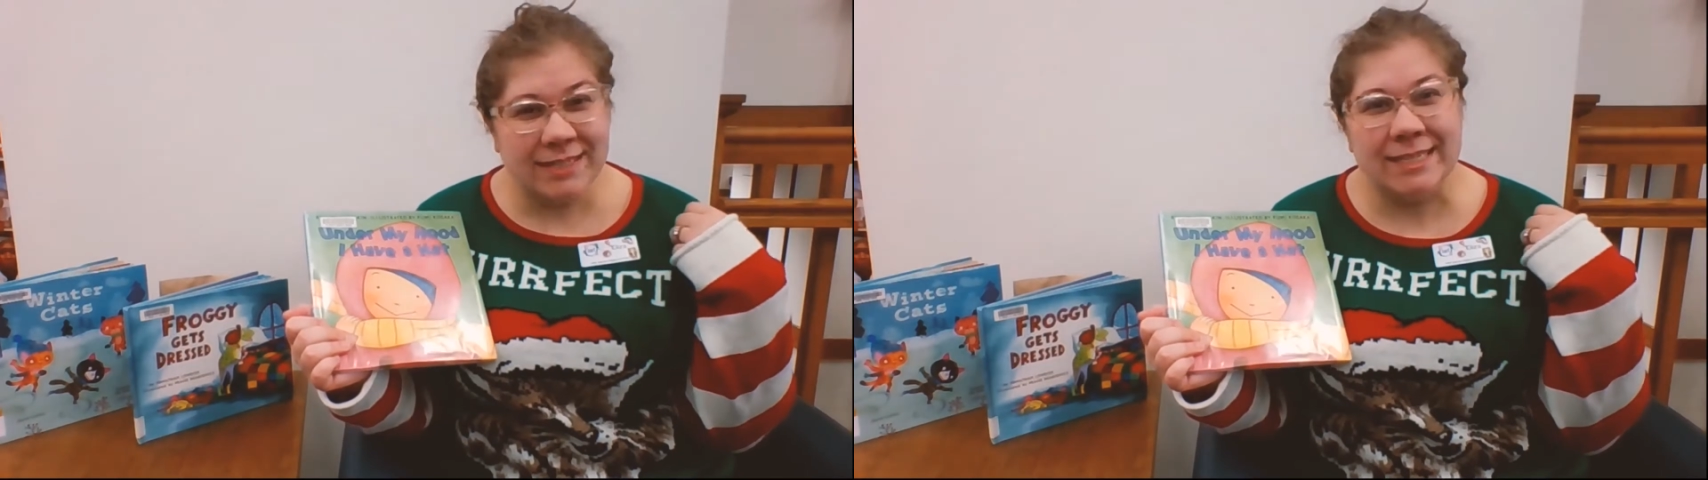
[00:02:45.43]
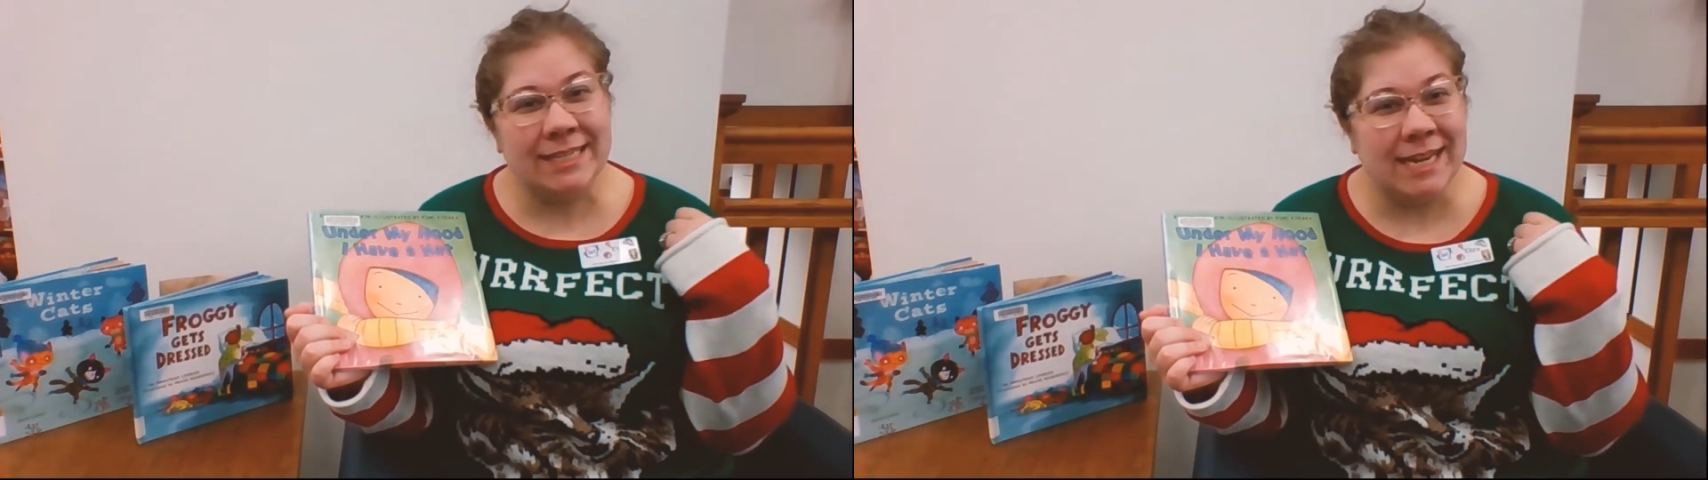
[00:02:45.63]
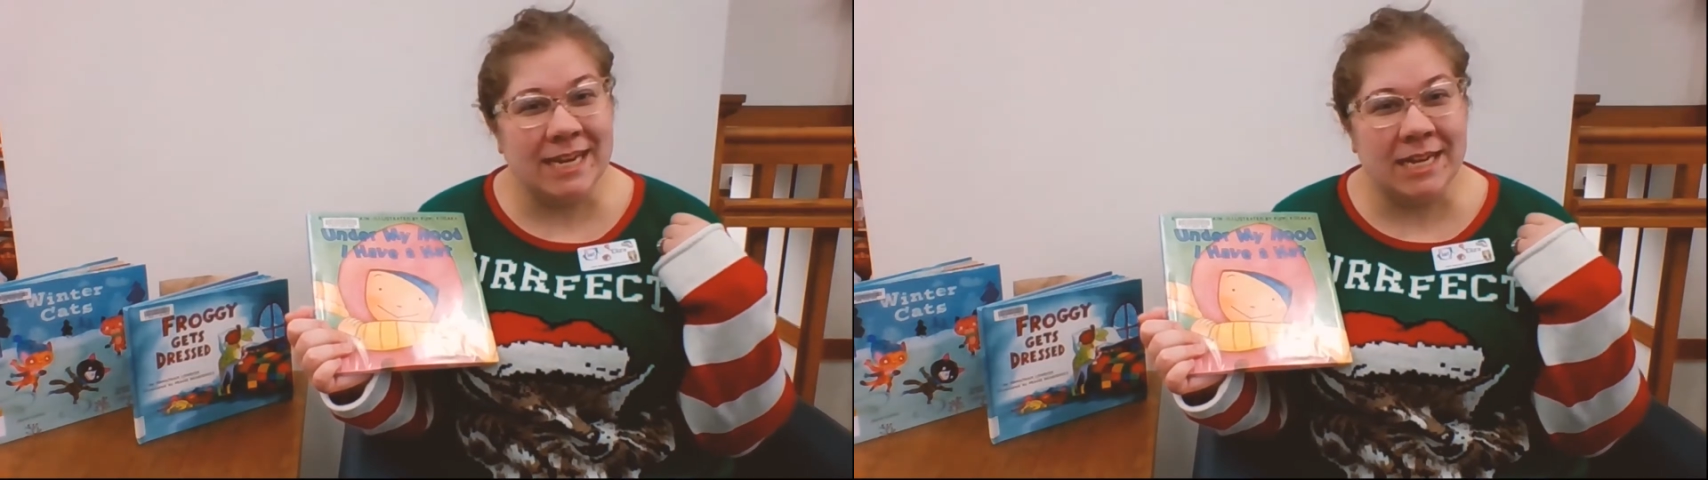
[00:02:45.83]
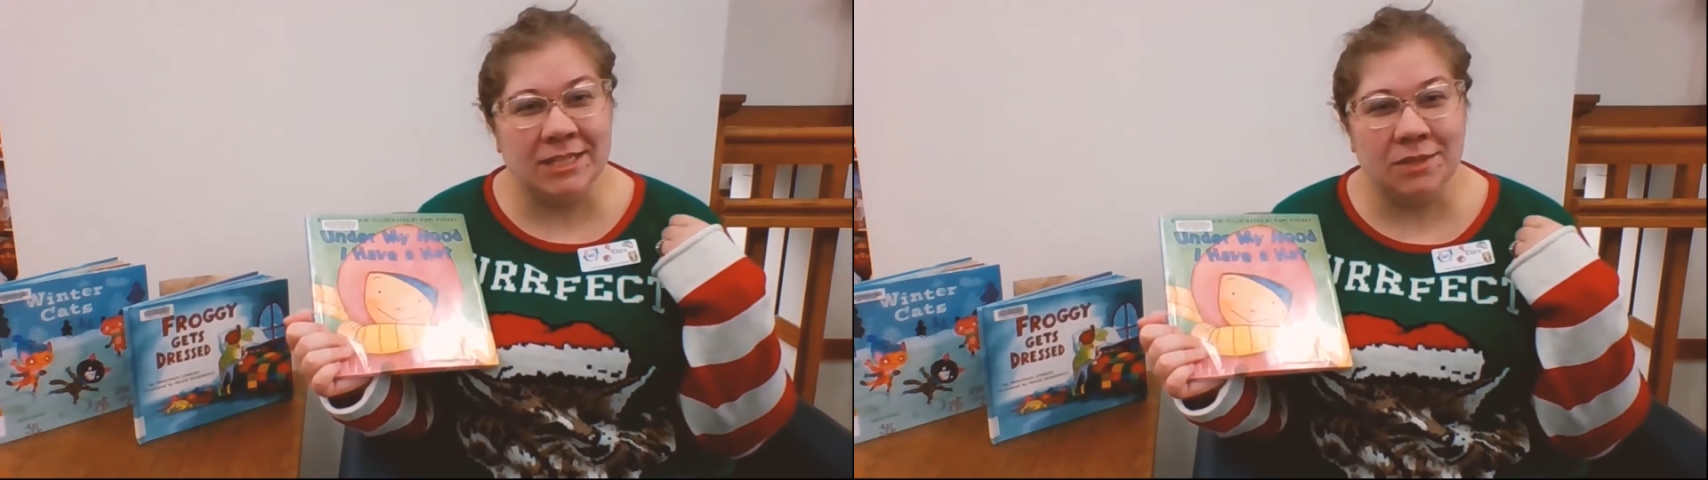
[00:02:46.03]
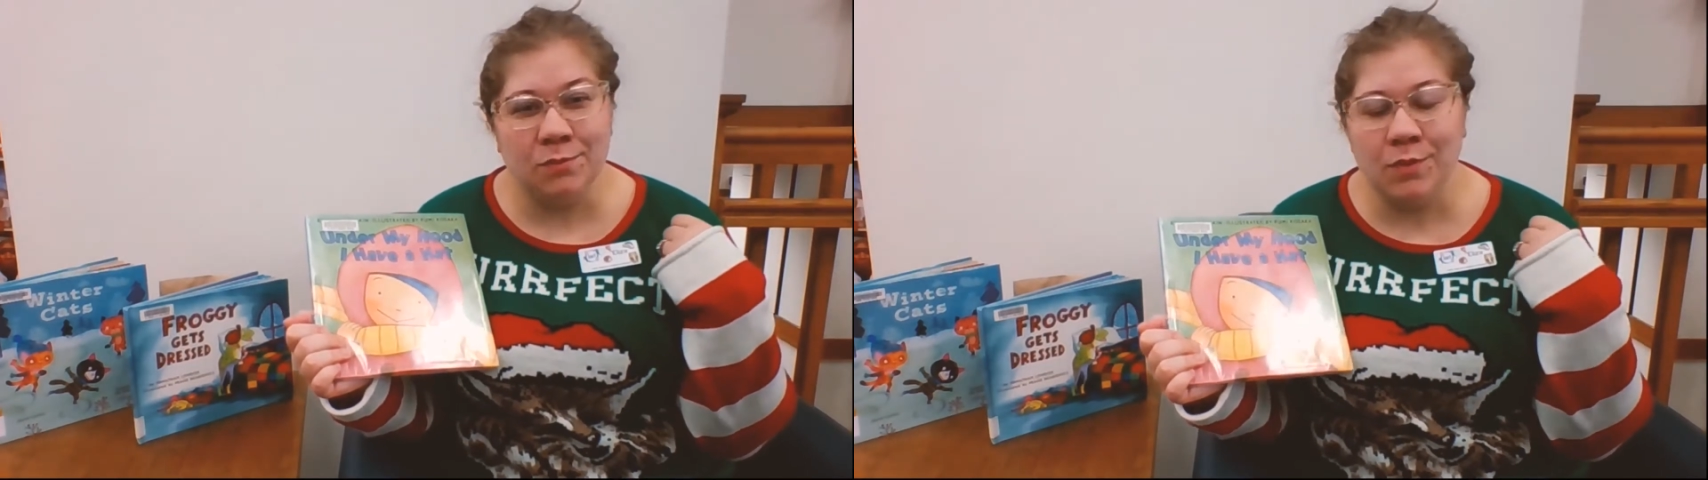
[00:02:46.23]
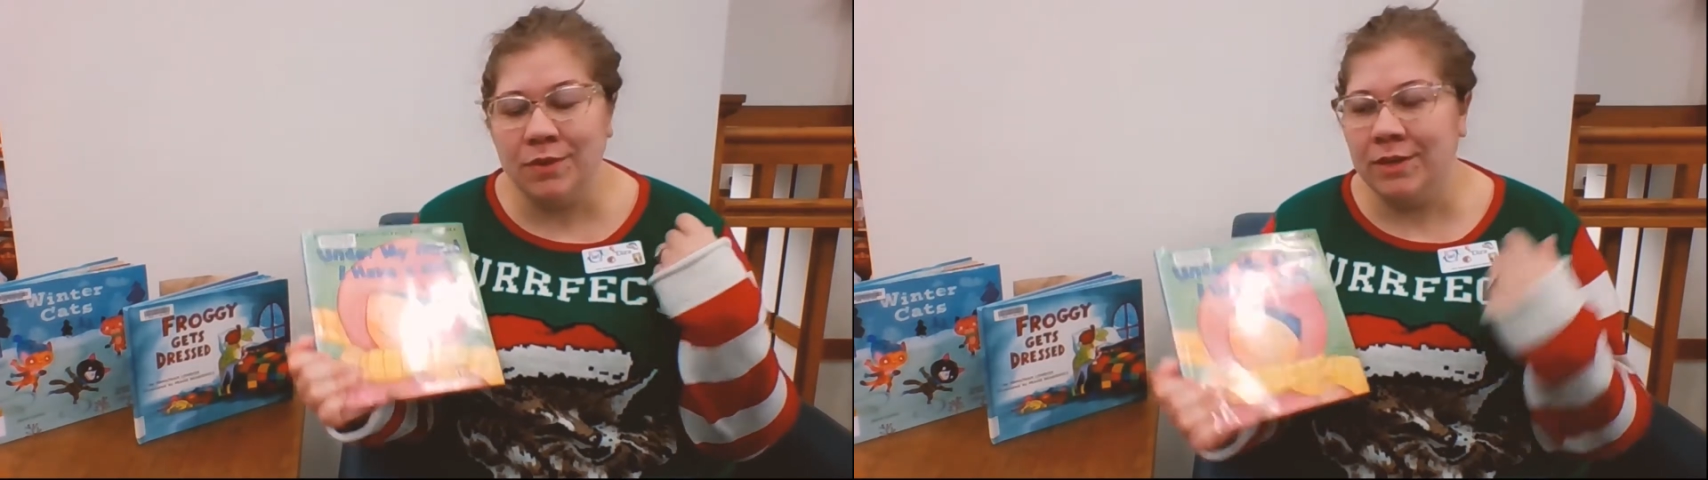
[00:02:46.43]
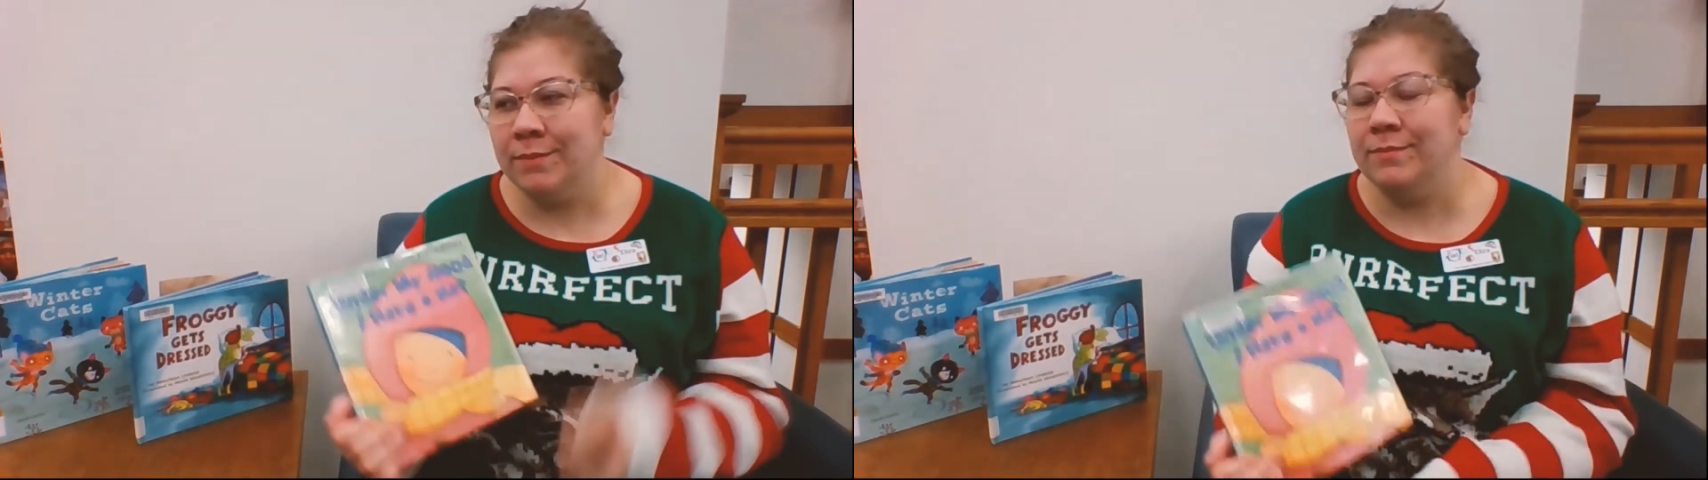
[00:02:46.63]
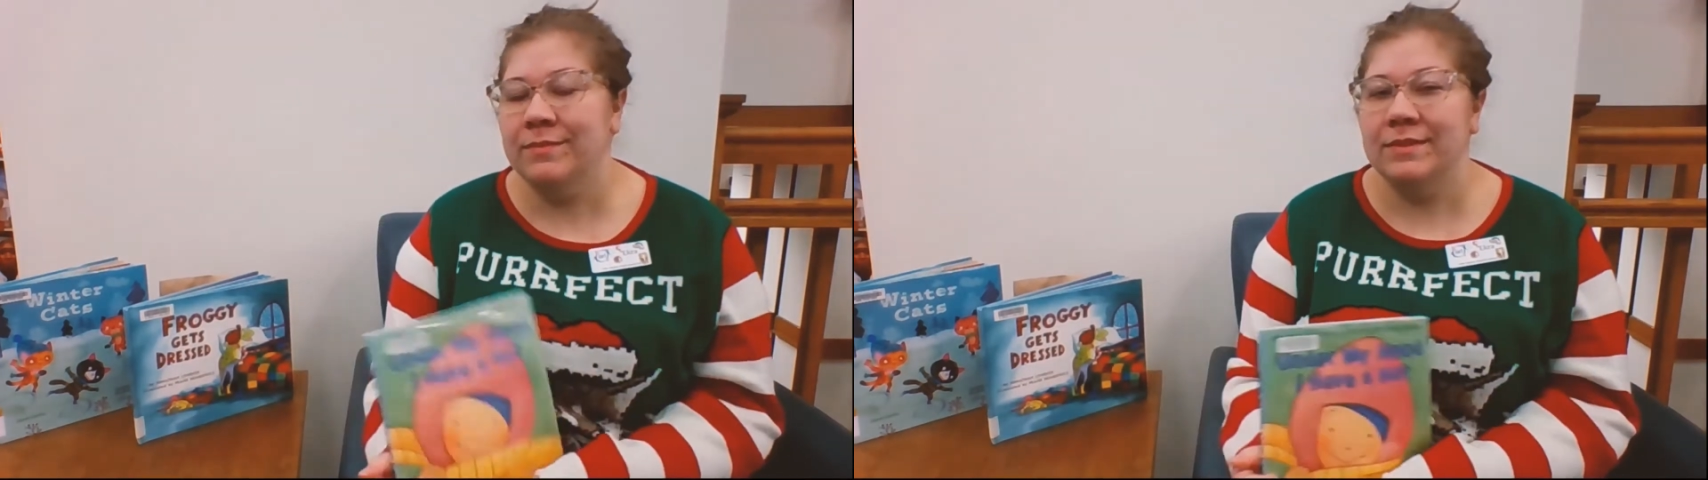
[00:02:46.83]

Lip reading: stay nice and warm,